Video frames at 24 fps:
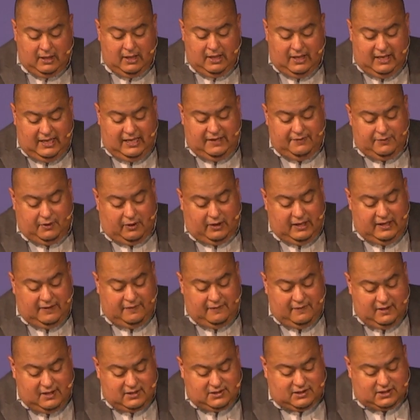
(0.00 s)
either in
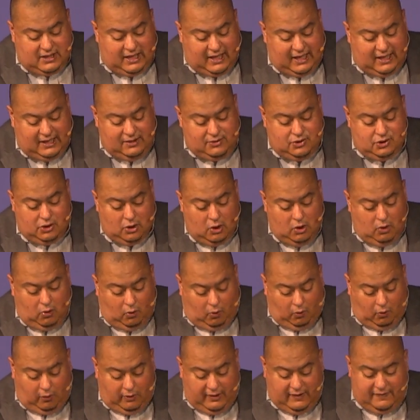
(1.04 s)
this age
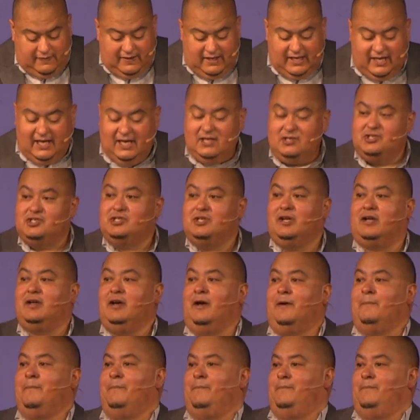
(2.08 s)
or in the age to come.